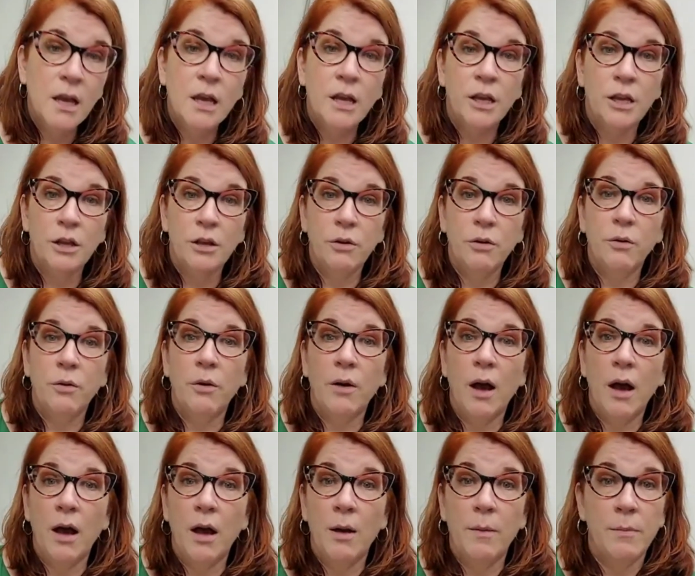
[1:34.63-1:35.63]

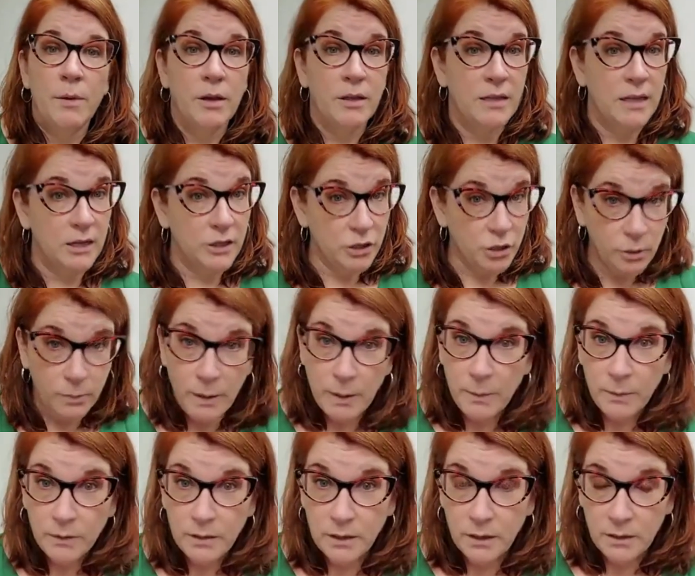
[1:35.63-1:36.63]
It takes two
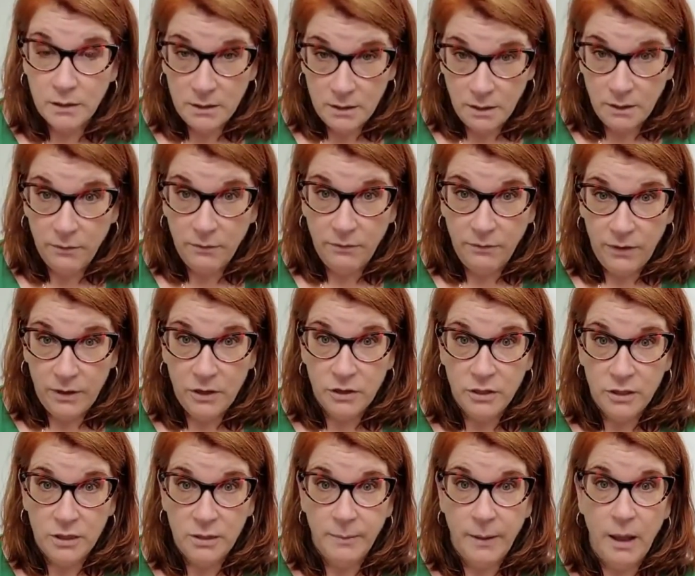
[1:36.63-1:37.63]
people to finish
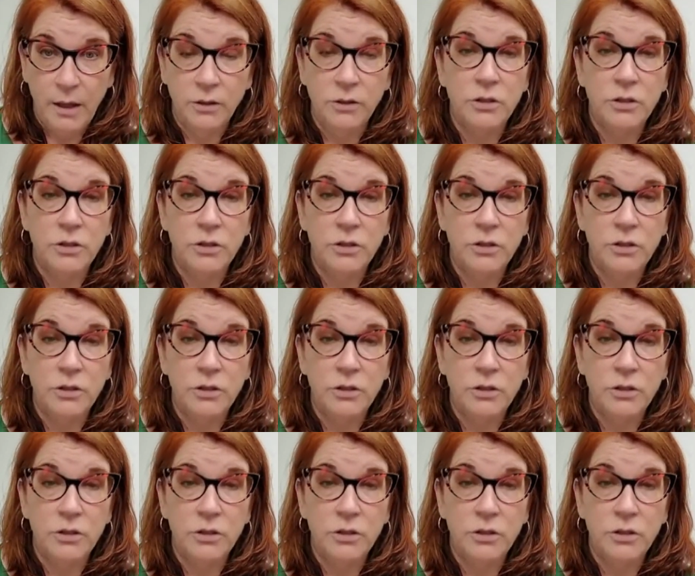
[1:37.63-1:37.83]
a spell,